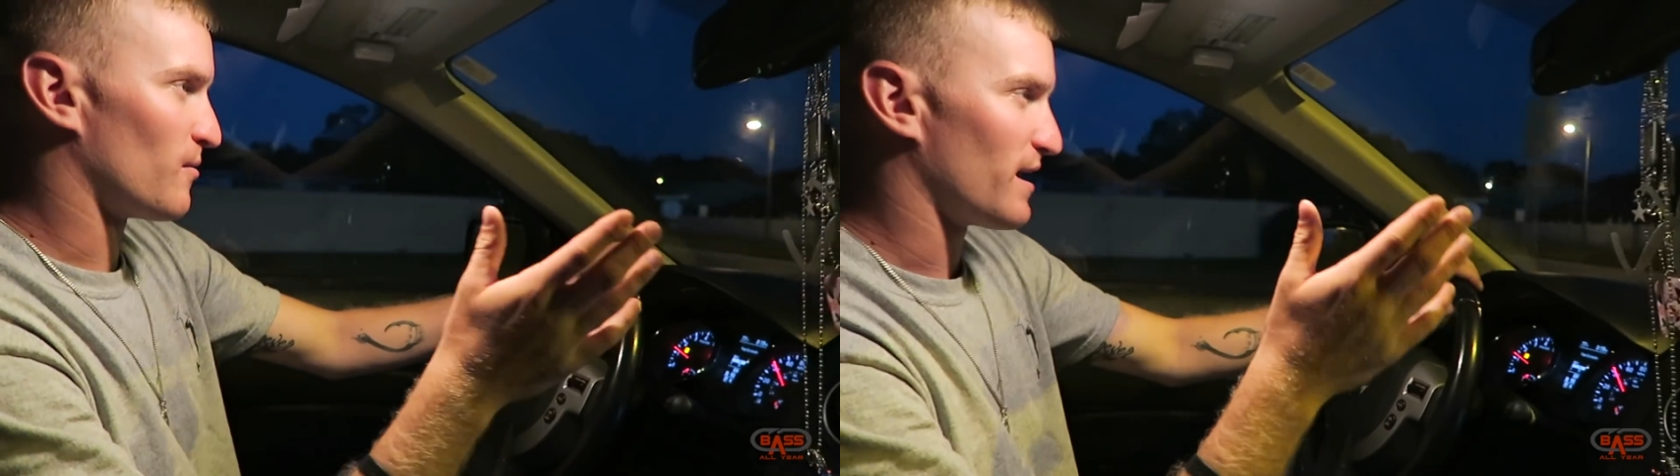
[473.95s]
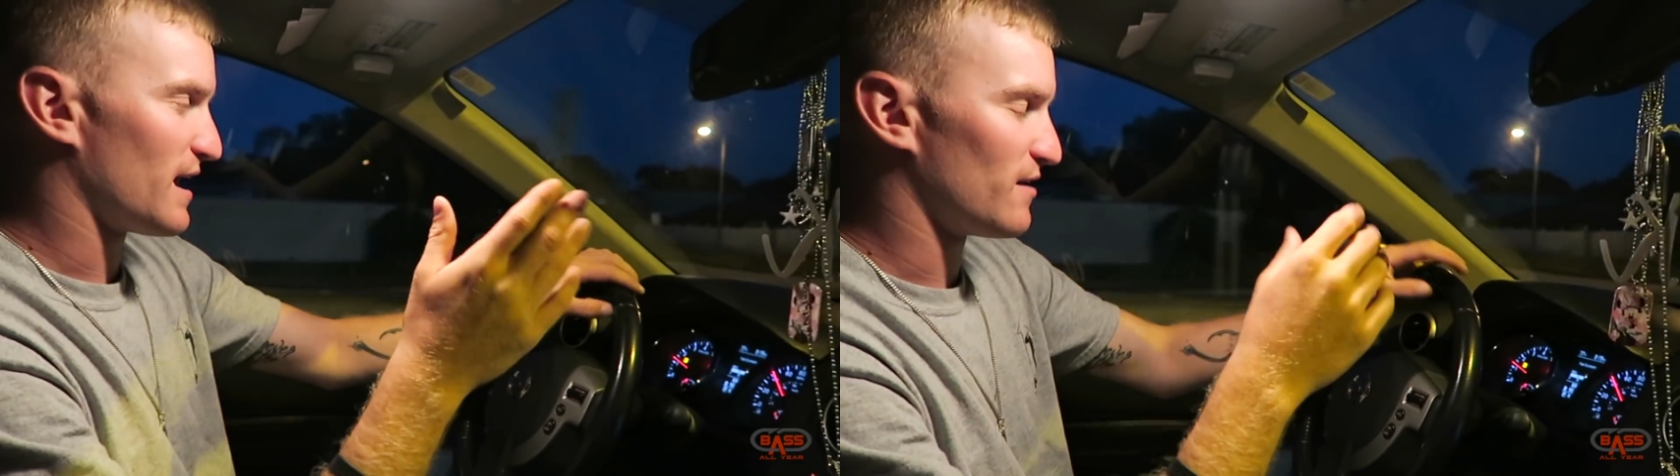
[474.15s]

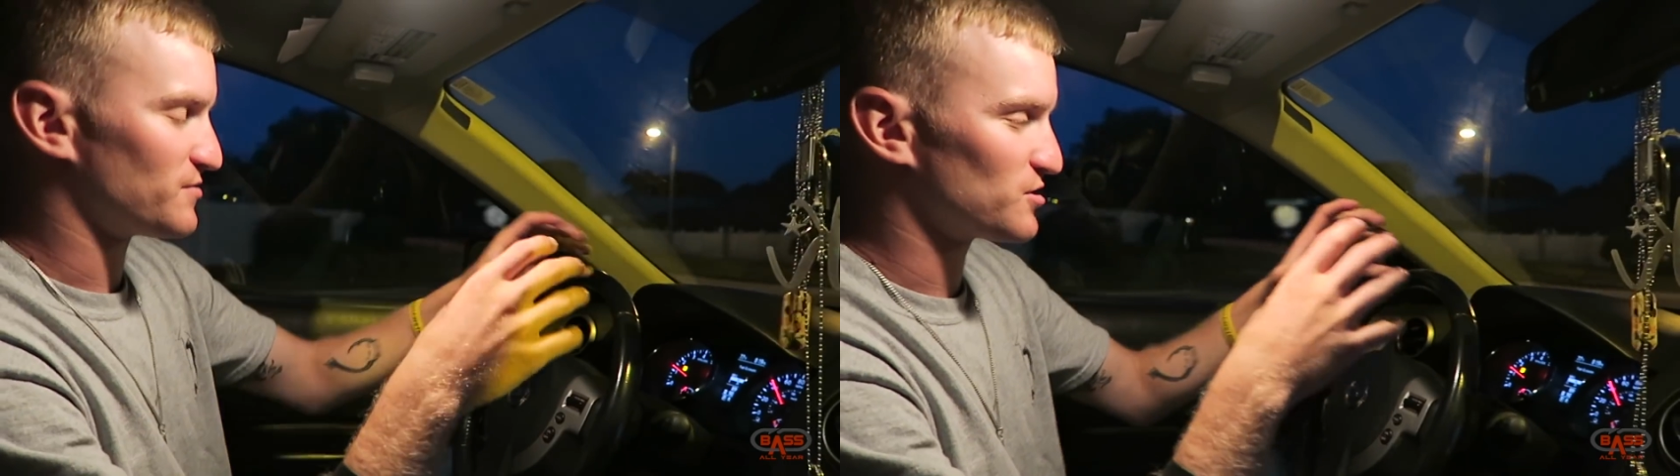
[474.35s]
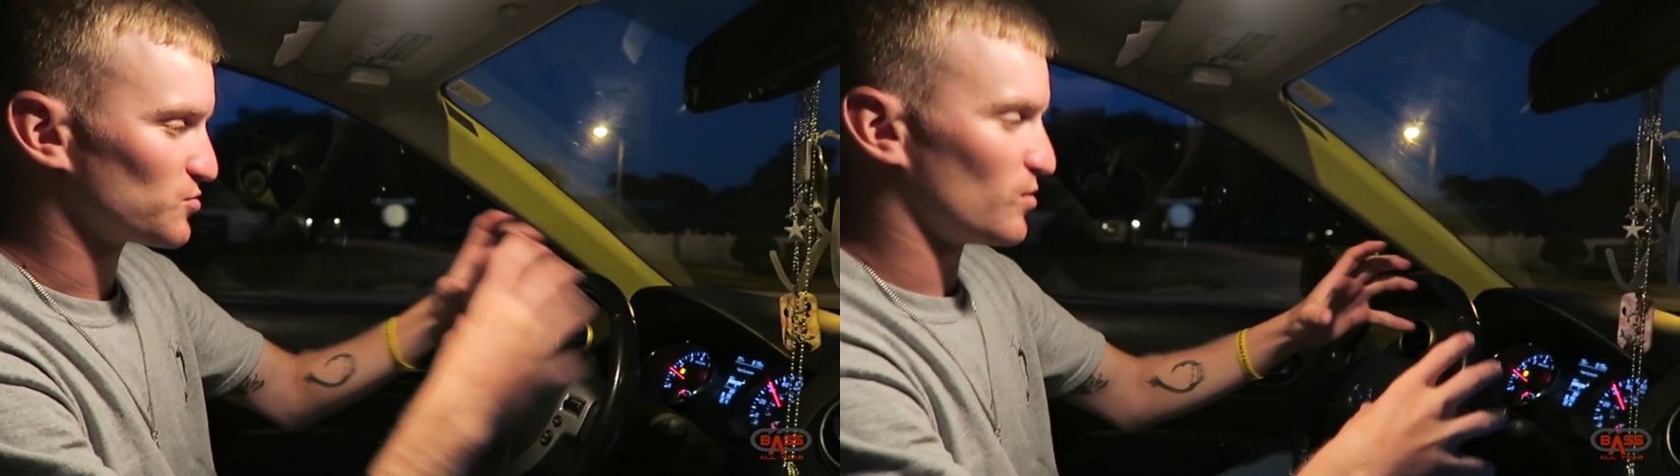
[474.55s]
want to
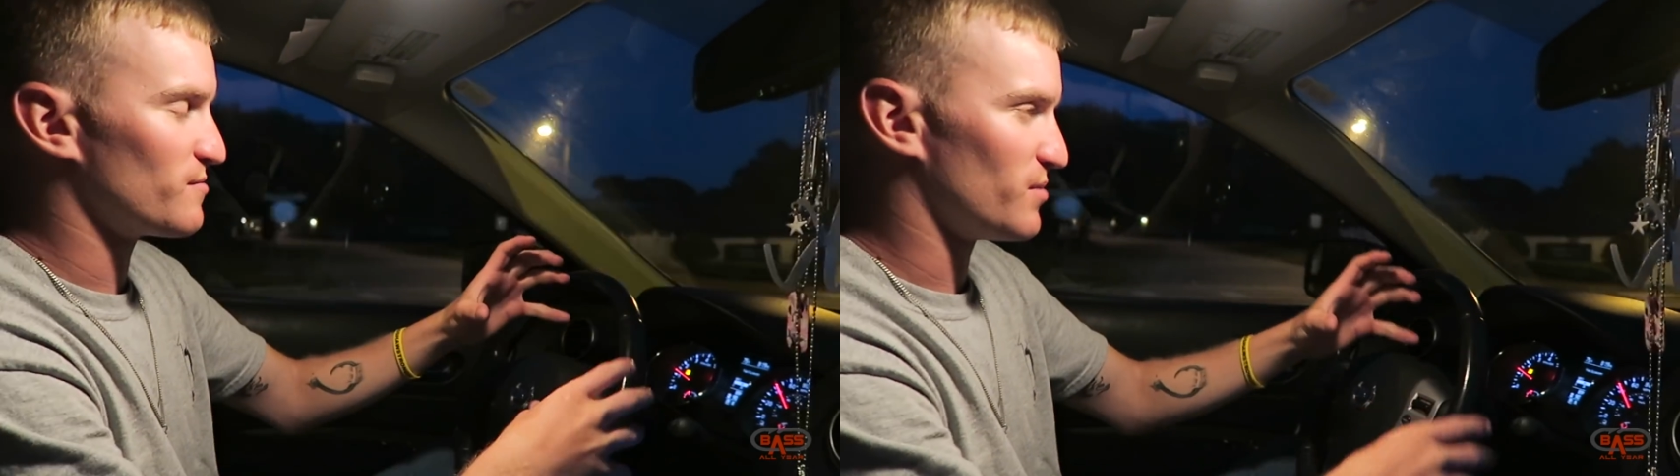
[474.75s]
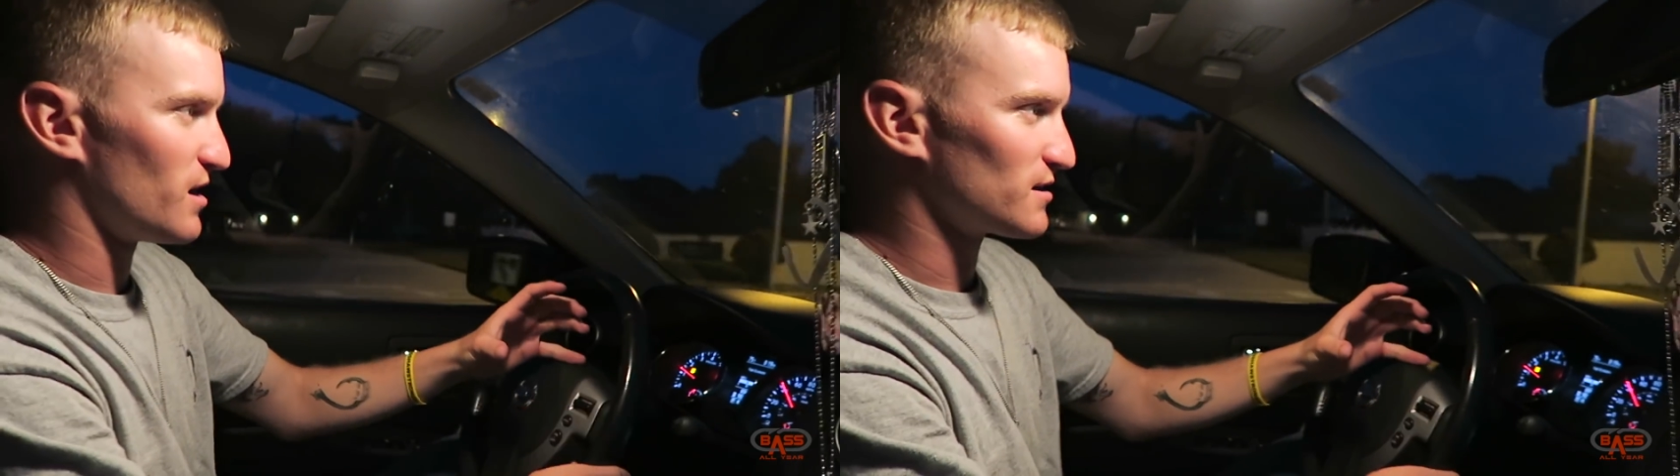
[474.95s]
have just
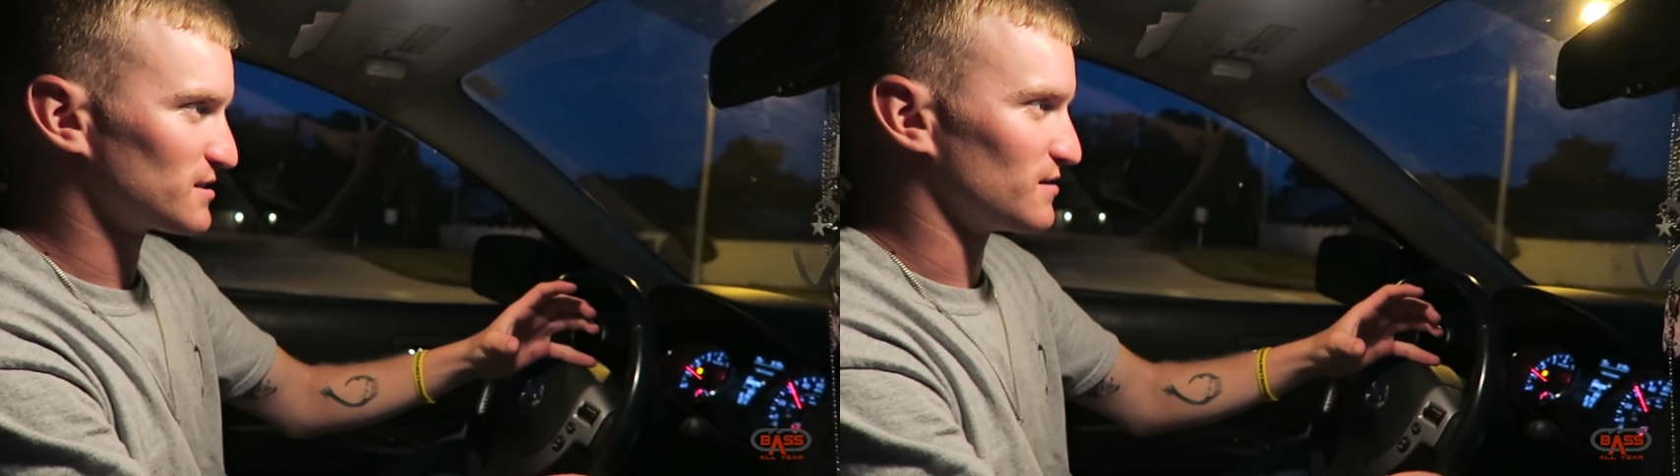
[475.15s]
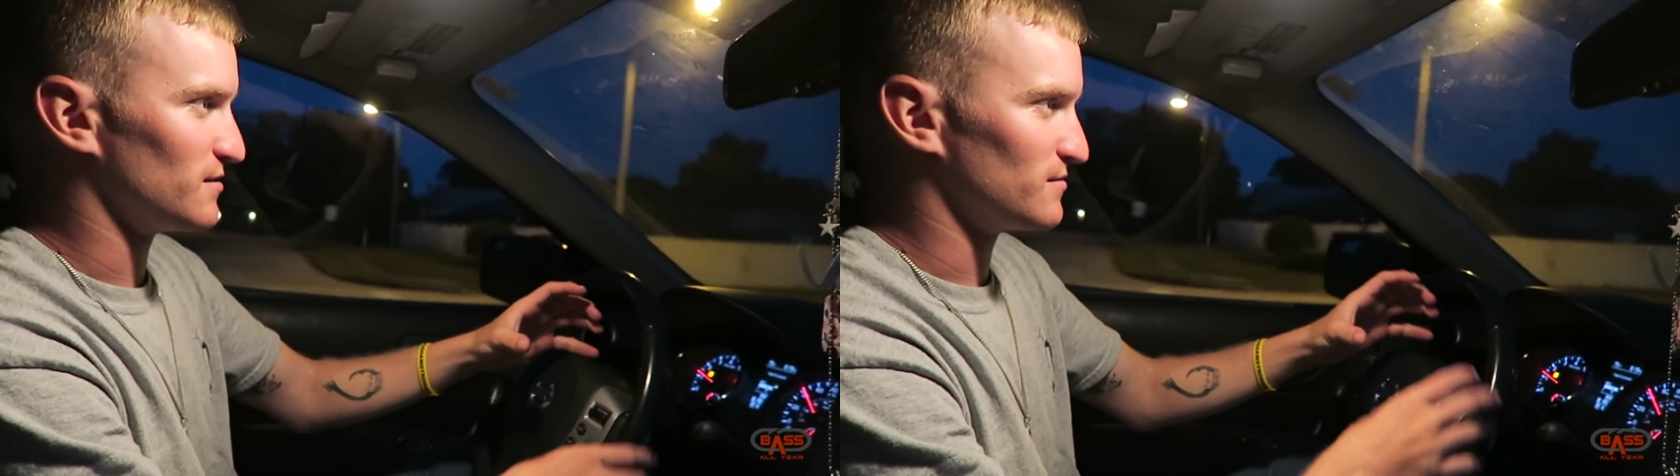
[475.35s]
one box